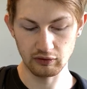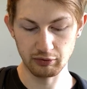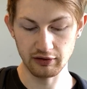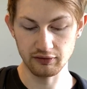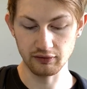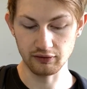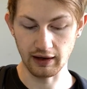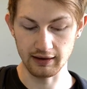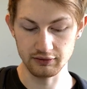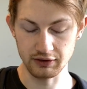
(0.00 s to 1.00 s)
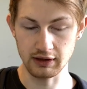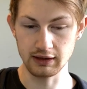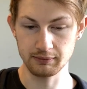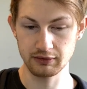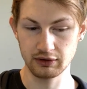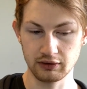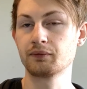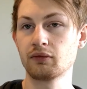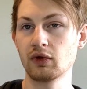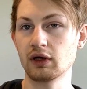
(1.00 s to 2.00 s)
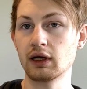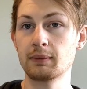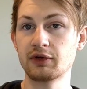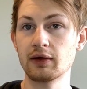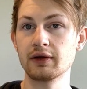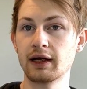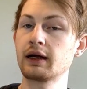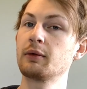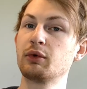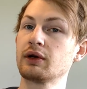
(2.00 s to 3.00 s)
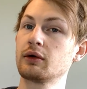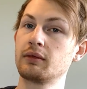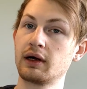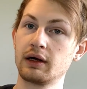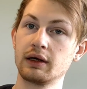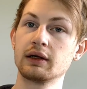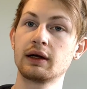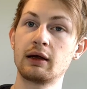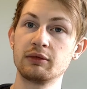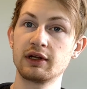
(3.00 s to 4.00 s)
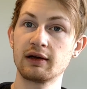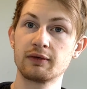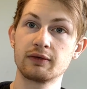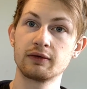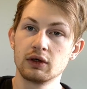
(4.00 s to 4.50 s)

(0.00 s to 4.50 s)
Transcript: pieces a second time. I clamped down the neck and put on my MDF